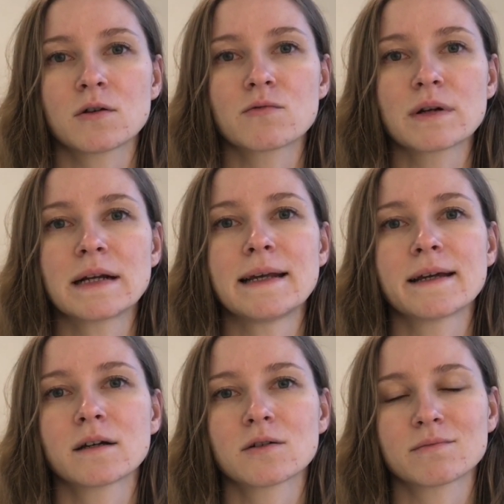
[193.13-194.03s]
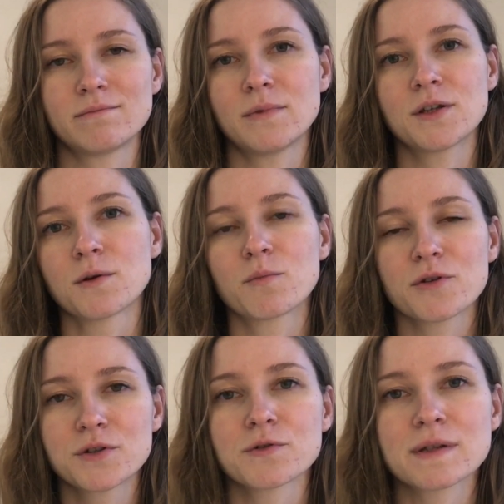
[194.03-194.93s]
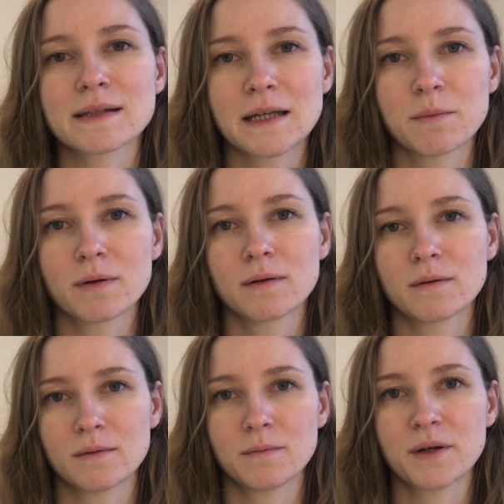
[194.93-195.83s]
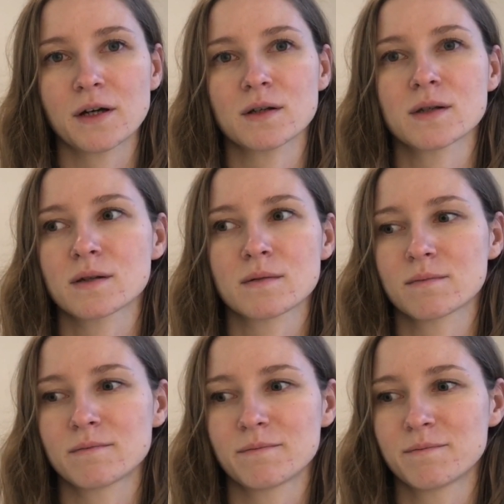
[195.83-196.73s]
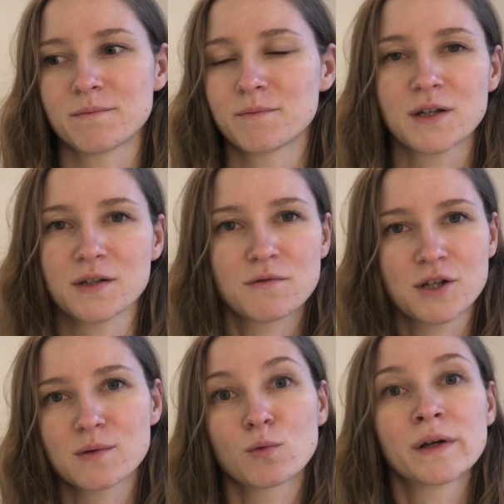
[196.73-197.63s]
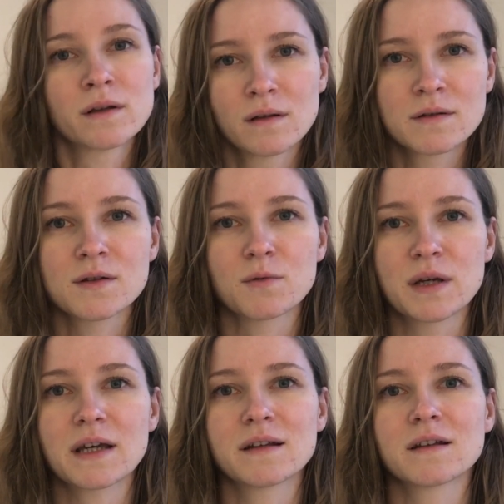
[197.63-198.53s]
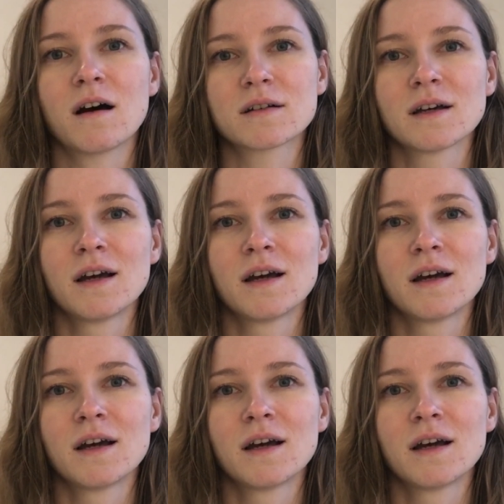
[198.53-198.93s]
really, you know, produce sleep because because of just will. So we cannot